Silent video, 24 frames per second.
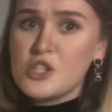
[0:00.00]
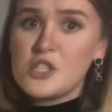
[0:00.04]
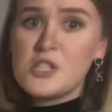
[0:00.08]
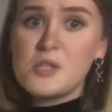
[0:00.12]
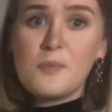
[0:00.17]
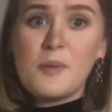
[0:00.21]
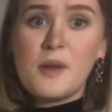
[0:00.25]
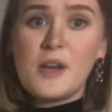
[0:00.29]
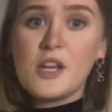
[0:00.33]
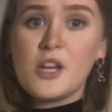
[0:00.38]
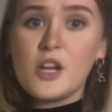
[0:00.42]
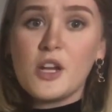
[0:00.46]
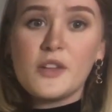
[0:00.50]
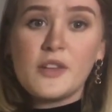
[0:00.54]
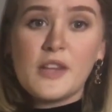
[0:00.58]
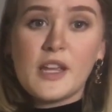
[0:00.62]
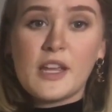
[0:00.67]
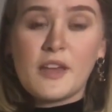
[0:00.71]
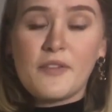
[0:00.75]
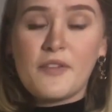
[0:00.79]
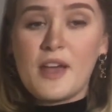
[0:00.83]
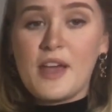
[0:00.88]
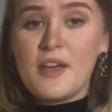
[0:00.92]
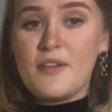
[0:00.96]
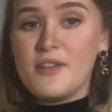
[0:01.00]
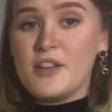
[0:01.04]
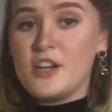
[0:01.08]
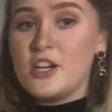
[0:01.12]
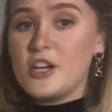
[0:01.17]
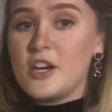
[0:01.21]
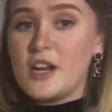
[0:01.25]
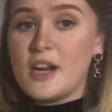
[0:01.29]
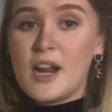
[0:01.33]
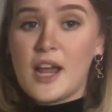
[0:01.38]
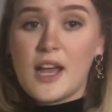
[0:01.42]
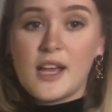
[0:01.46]
Just depending on like if I have
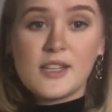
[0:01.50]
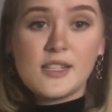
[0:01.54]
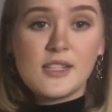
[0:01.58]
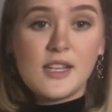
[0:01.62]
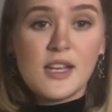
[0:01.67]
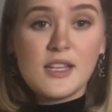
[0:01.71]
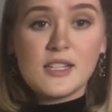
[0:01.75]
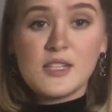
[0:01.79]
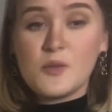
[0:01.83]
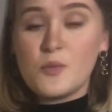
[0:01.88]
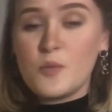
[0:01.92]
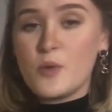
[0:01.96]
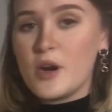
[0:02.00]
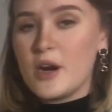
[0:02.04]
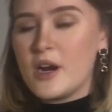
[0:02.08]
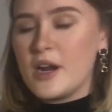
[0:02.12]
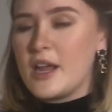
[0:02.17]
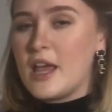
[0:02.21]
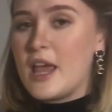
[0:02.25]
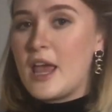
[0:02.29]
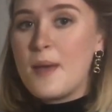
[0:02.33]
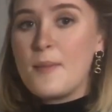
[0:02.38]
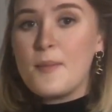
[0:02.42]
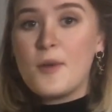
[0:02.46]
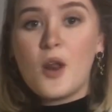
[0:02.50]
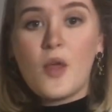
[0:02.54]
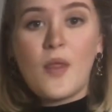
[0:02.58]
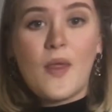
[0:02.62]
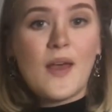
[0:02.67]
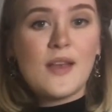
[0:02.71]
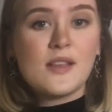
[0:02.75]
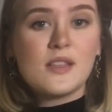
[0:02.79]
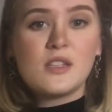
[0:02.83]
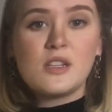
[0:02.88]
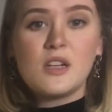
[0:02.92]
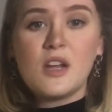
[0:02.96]
internet access and where I am and
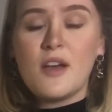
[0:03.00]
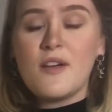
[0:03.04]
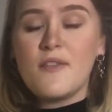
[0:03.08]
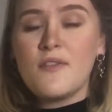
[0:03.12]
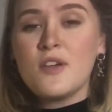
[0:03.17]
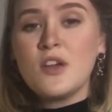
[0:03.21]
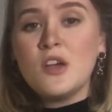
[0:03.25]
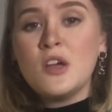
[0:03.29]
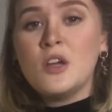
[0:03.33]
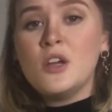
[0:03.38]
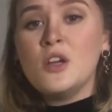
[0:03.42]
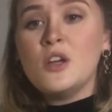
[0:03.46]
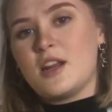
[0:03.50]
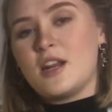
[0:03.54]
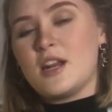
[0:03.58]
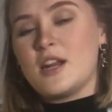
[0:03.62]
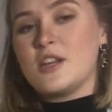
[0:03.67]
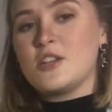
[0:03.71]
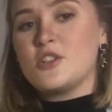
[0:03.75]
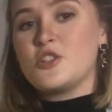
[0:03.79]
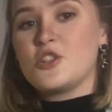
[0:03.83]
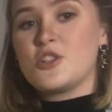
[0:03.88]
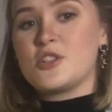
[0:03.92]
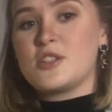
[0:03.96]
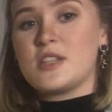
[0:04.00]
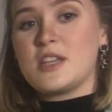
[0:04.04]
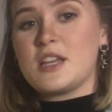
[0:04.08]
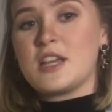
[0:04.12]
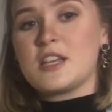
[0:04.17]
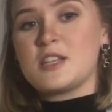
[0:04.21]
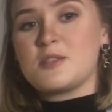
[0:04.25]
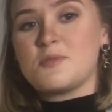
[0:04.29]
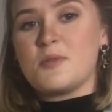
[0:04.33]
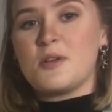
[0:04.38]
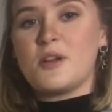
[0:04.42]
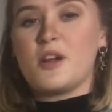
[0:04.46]
all that stuff. And an
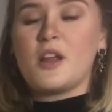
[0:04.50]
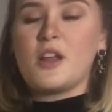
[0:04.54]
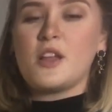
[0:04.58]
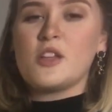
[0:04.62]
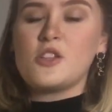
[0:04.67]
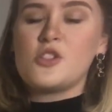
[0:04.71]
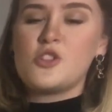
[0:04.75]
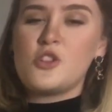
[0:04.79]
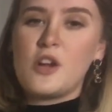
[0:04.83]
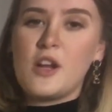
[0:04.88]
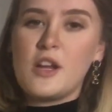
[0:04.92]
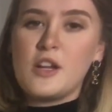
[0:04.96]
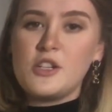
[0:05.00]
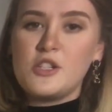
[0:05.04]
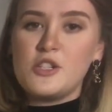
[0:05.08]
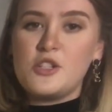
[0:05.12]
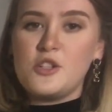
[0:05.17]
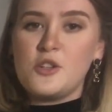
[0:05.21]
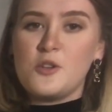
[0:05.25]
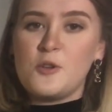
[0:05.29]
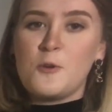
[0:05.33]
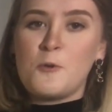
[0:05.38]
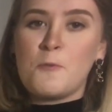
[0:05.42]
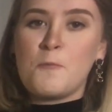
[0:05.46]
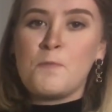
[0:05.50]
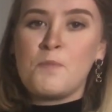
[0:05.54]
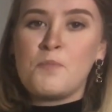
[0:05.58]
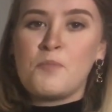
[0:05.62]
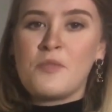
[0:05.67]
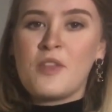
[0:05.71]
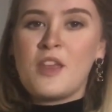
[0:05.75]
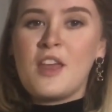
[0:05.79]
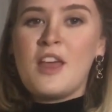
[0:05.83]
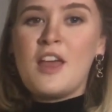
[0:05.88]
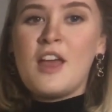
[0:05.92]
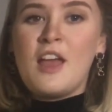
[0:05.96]
interesting experience trying to
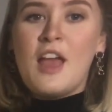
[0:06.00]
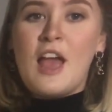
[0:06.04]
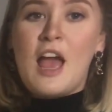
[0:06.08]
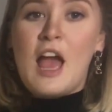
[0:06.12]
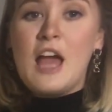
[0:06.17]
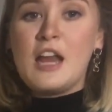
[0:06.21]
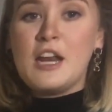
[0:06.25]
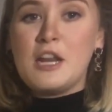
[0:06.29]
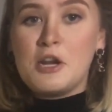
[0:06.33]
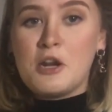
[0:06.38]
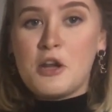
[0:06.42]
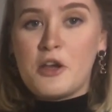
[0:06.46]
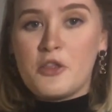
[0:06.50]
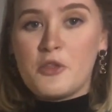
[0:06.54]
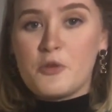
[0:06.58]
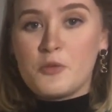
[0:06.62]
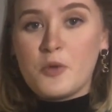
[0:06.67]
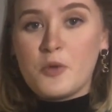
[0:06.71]
edit